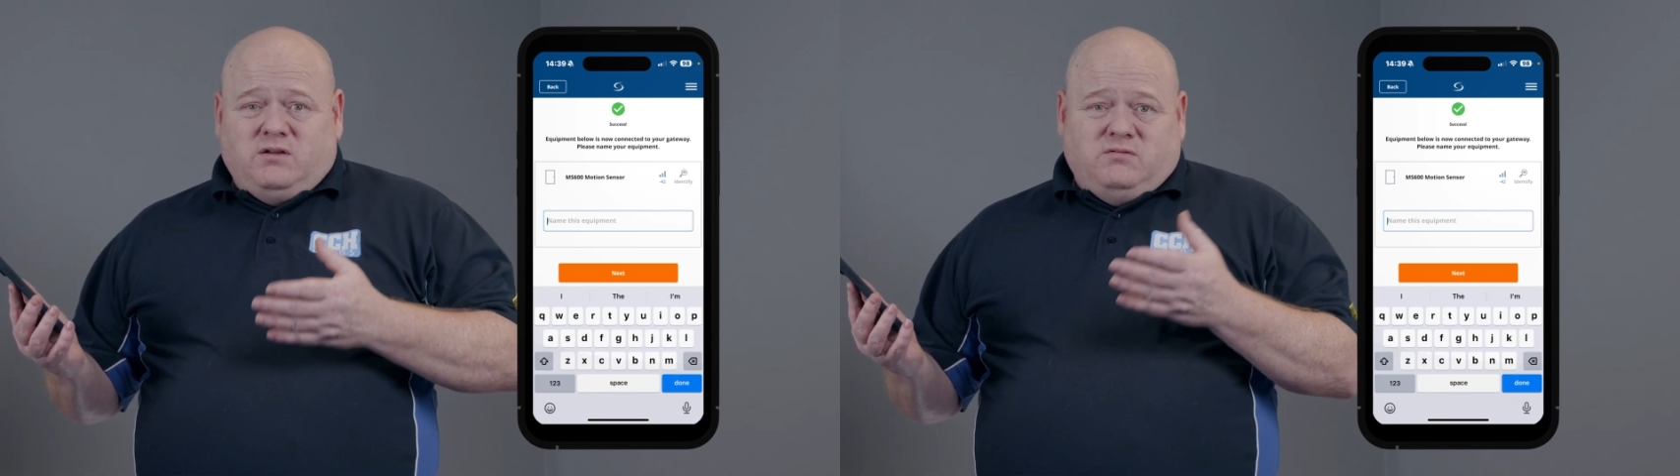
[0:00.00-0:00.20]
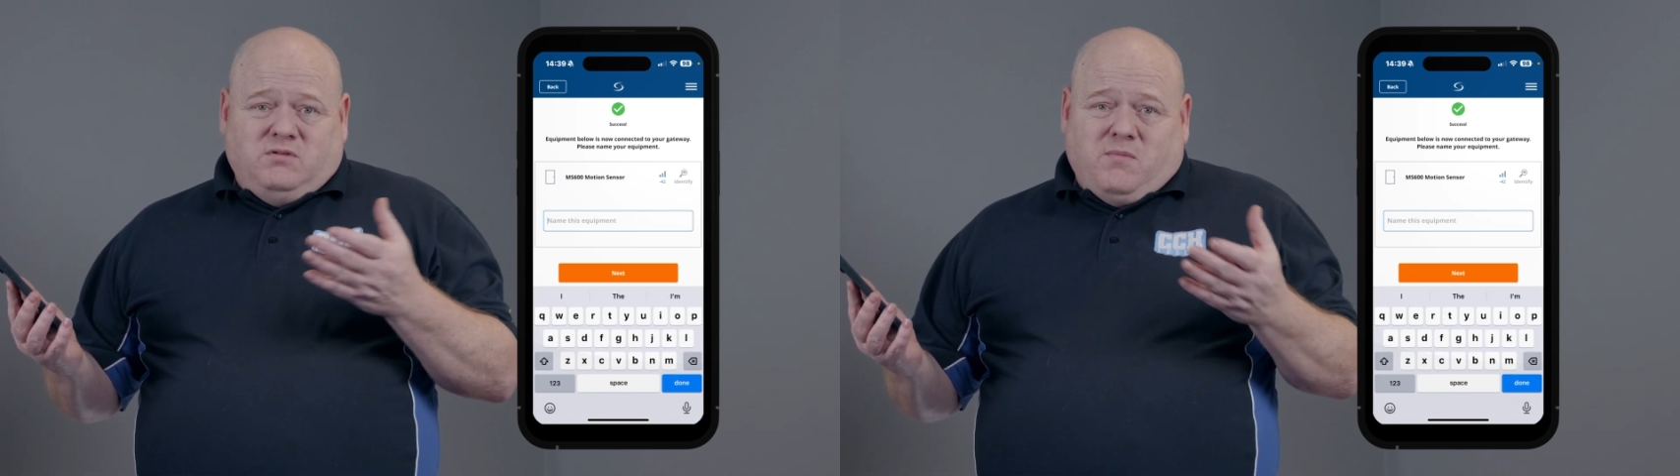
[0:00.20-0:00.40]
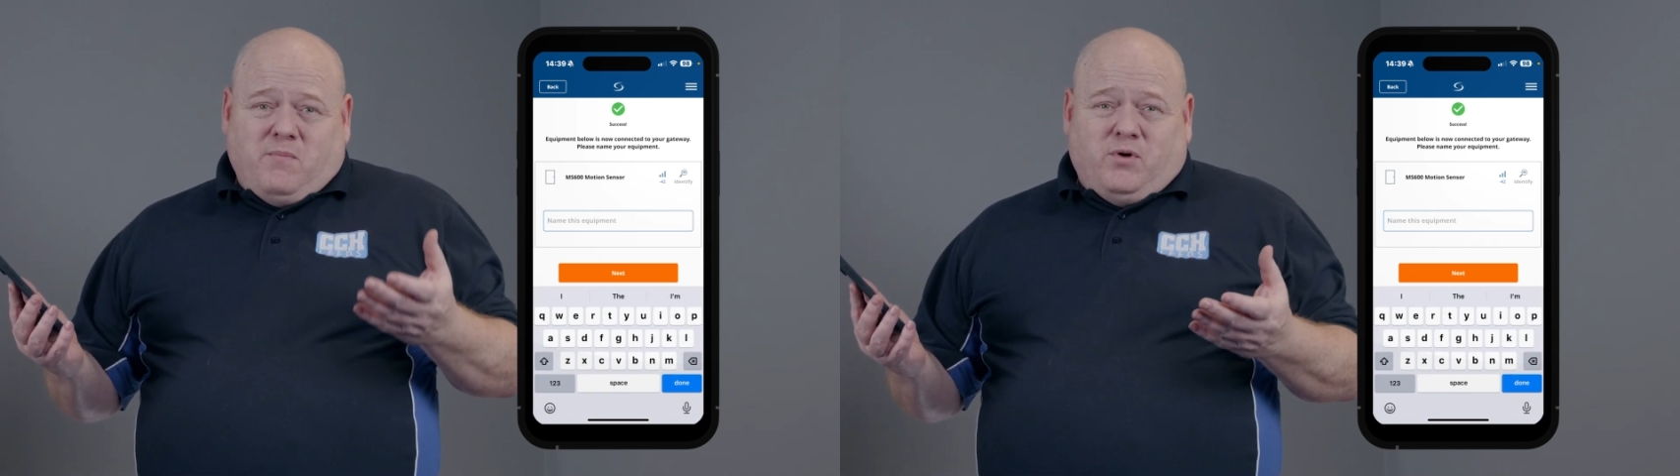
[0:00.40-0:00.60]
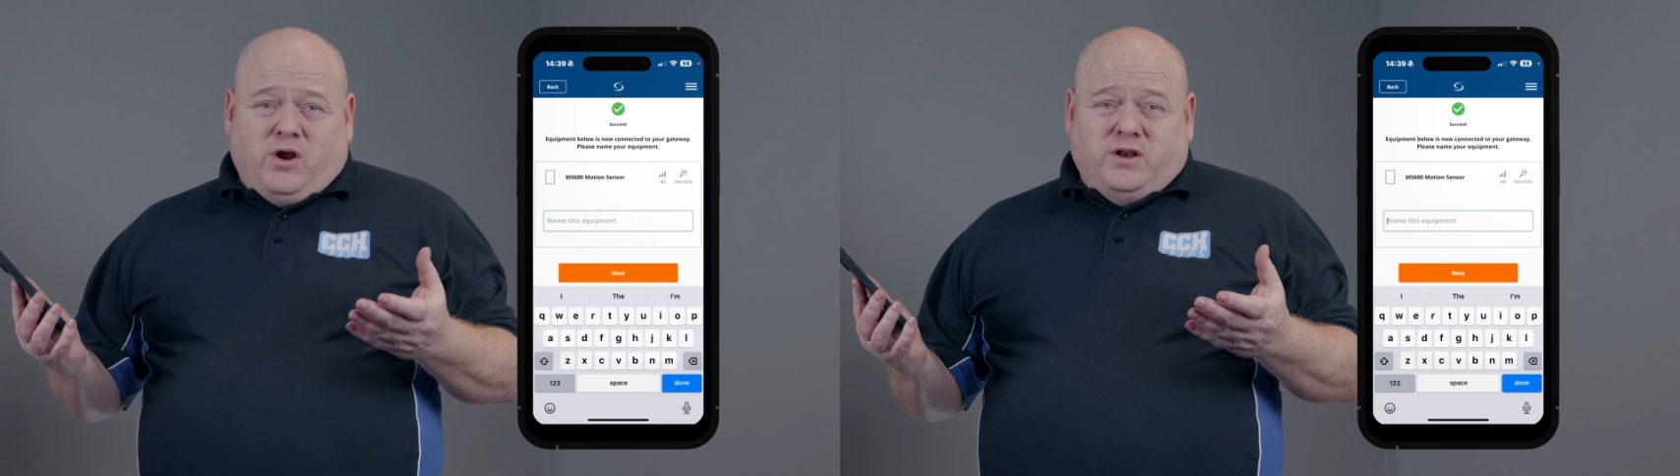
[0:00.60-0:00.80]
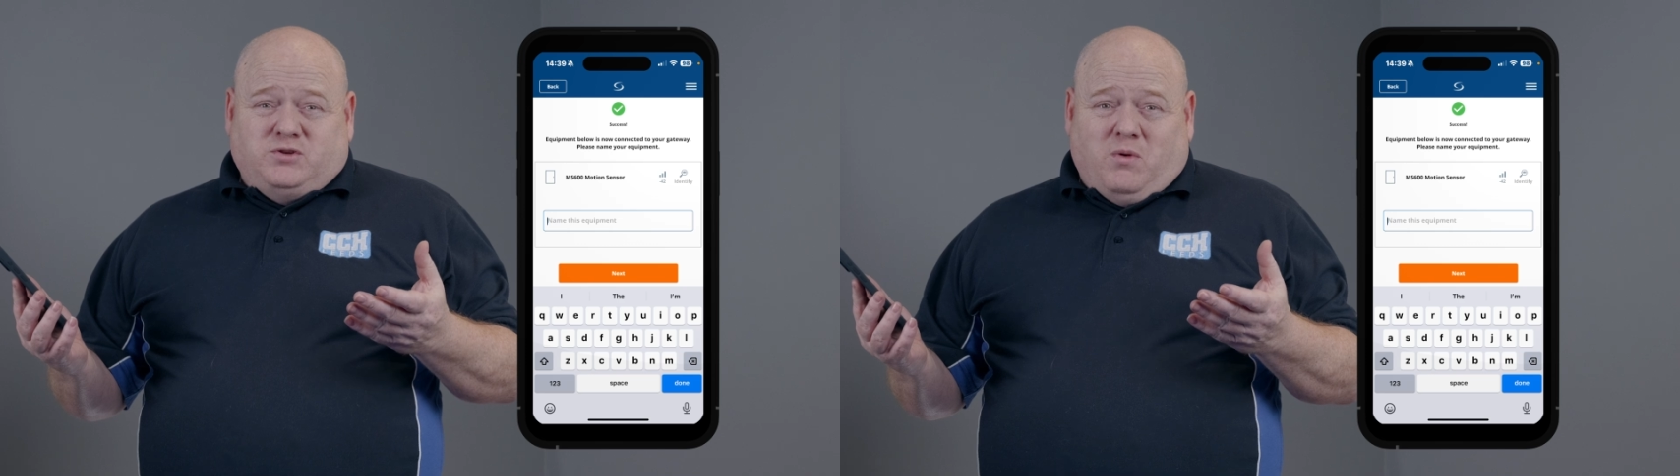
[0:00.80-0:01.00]
you might
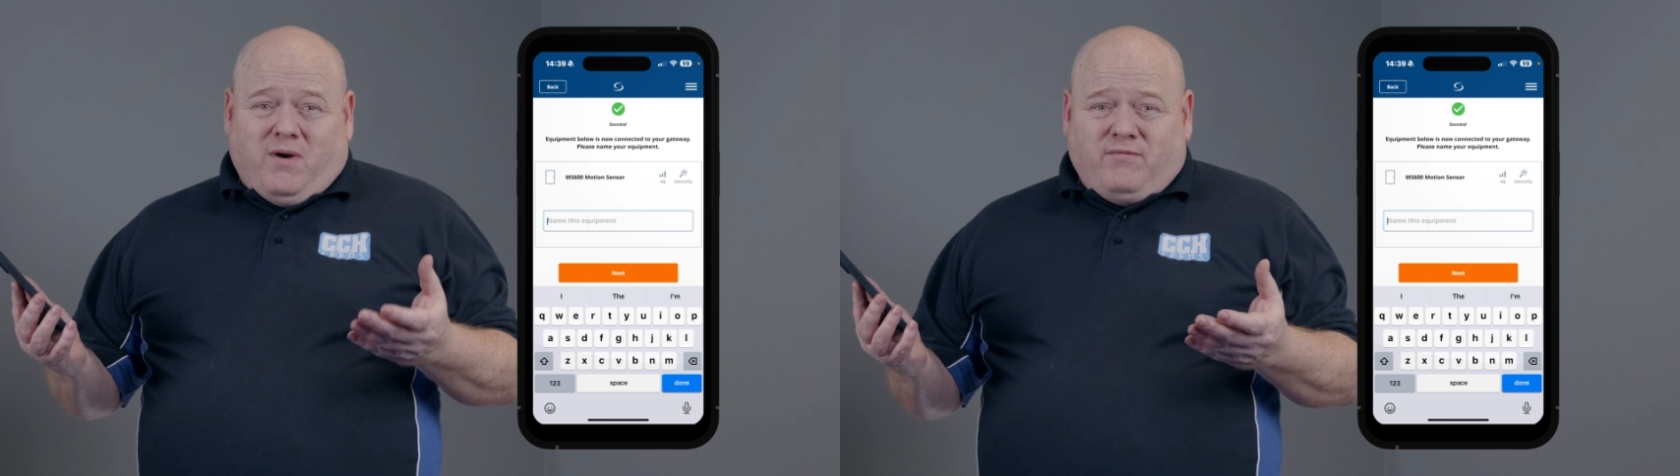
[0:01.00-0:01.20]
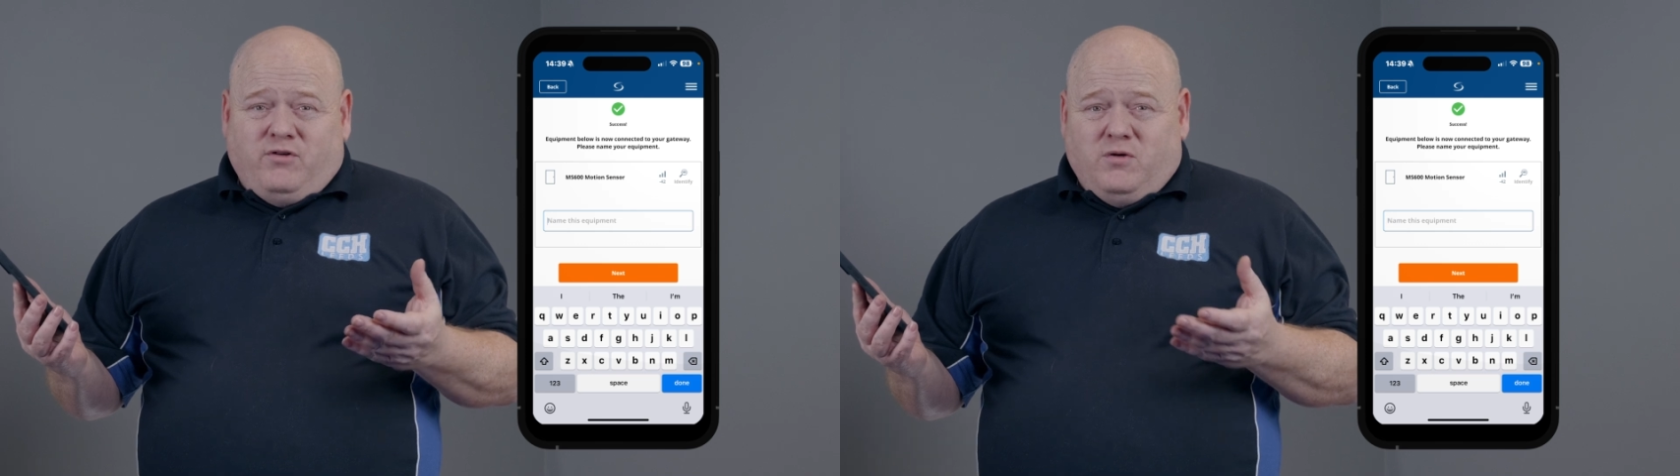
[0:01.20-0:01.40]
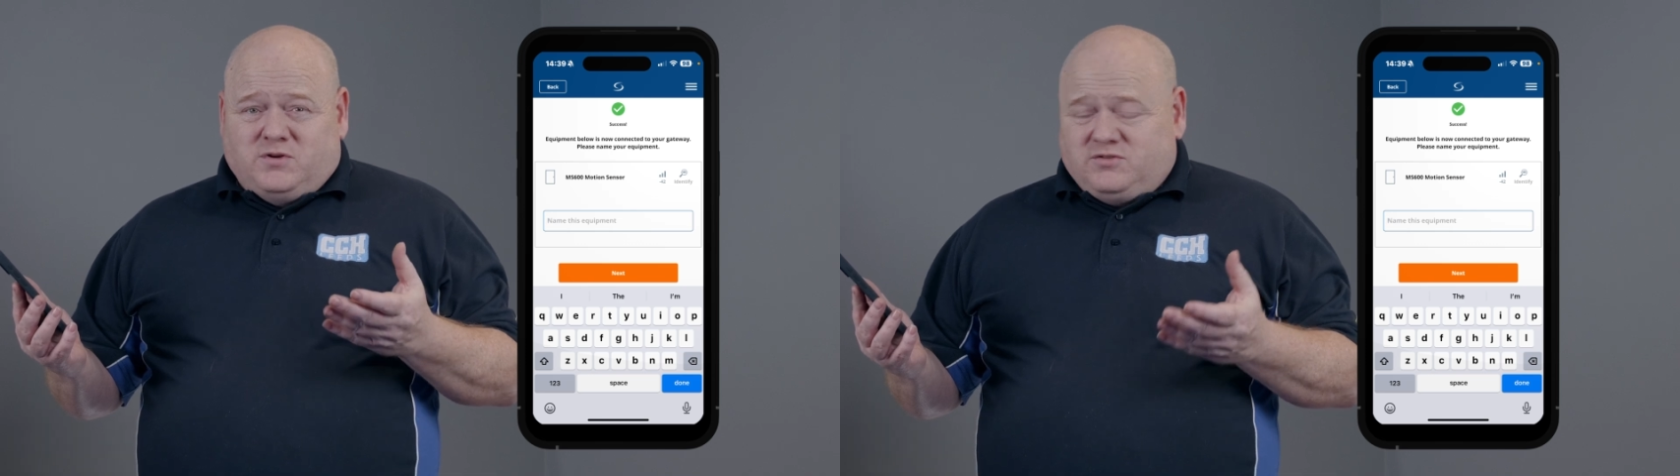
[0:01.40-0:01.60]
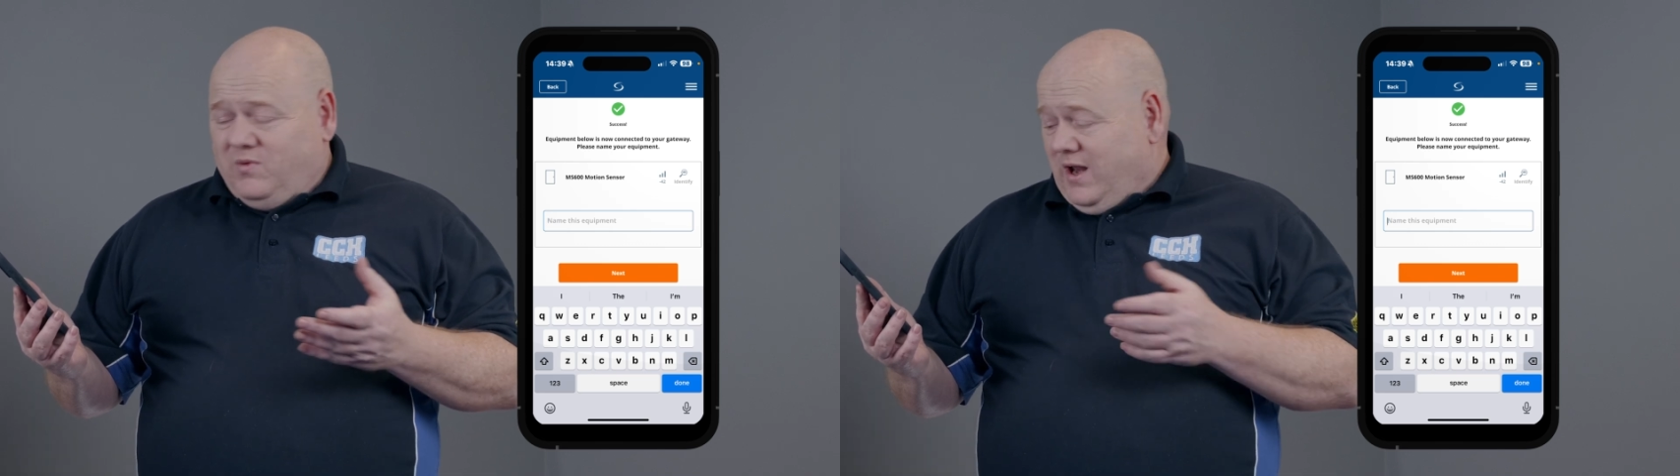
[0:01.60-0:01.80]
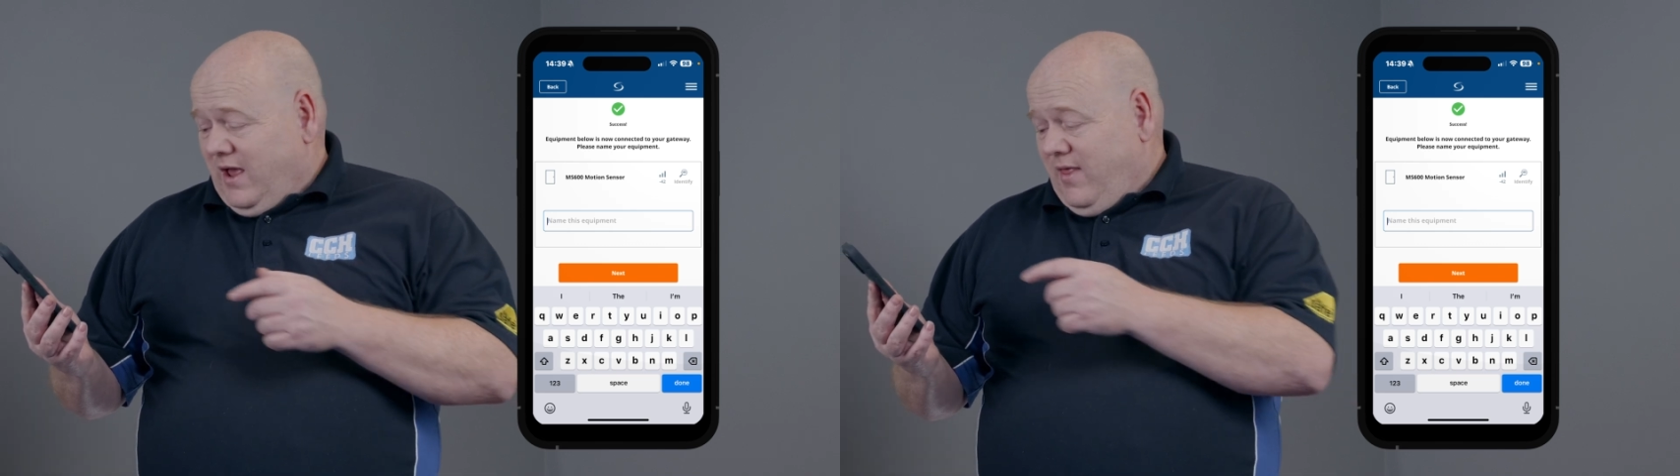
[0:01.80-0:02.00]
put it into a bathroom or
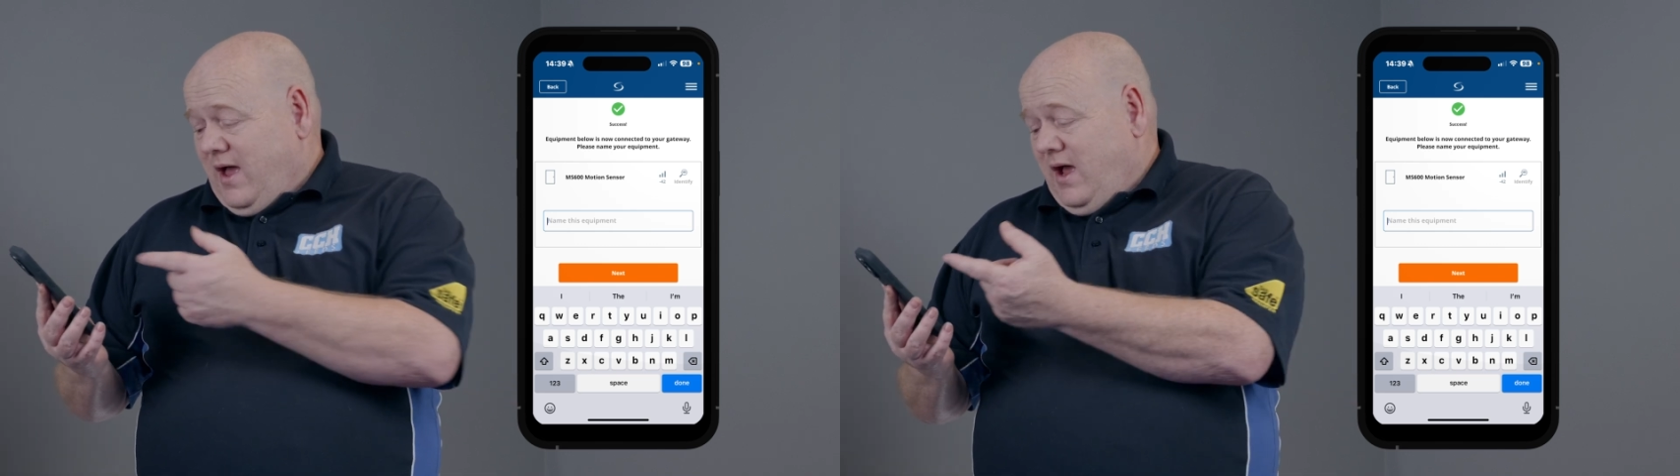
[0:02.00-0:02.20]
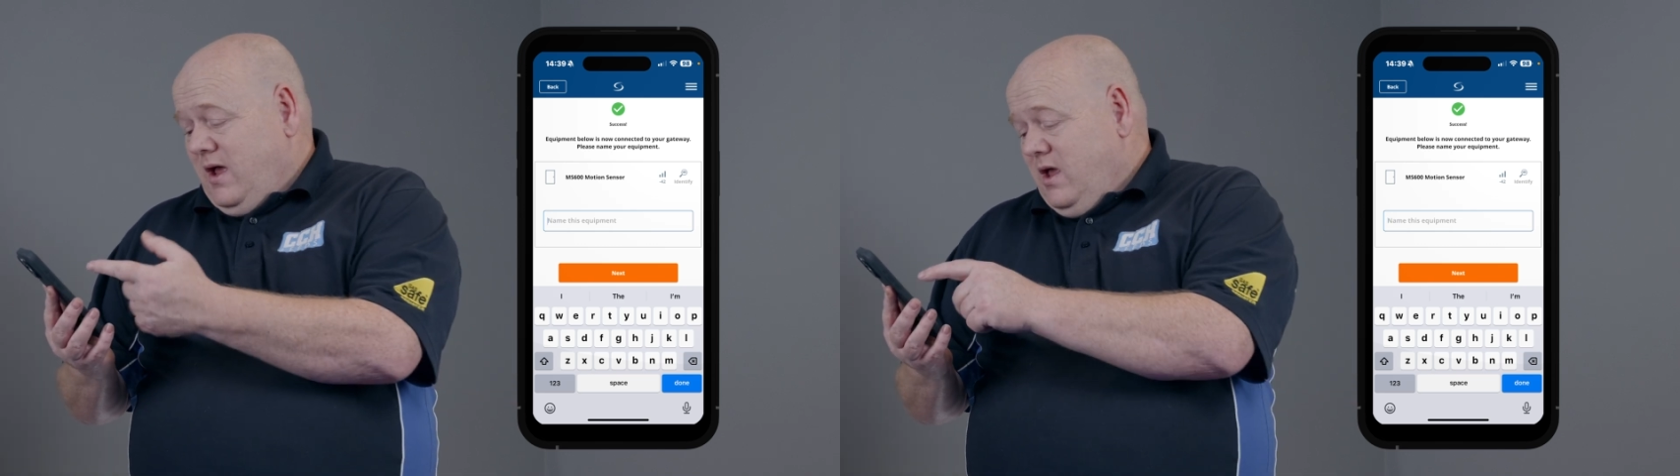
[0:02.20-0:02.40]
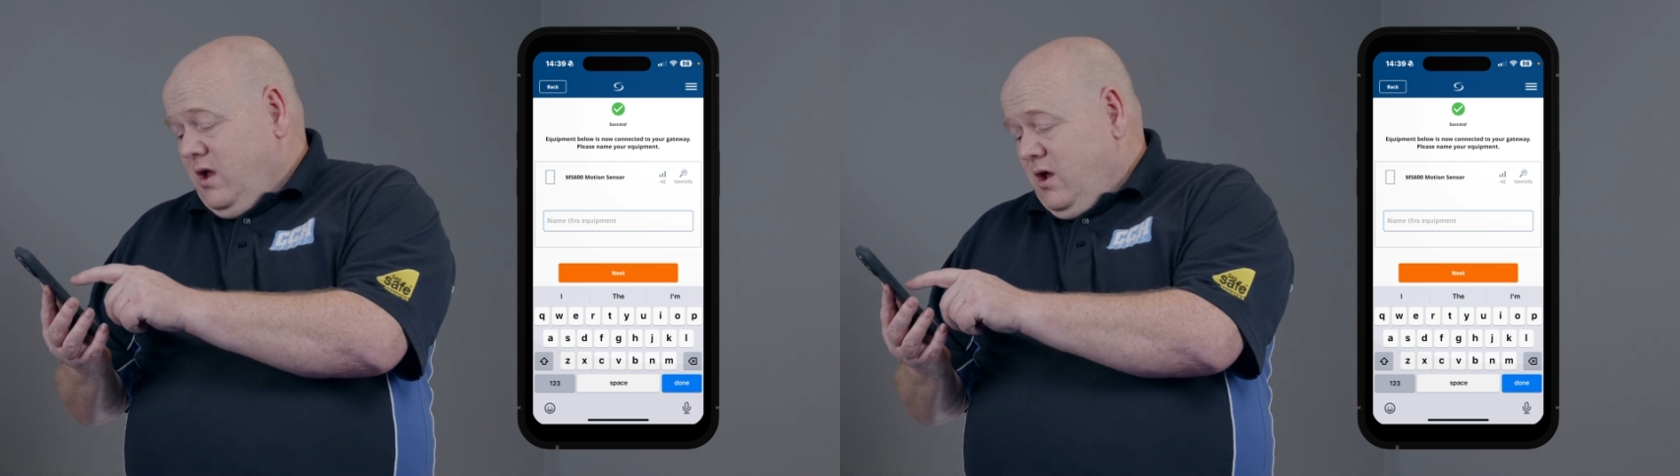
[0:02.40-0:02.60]
somewhere like that,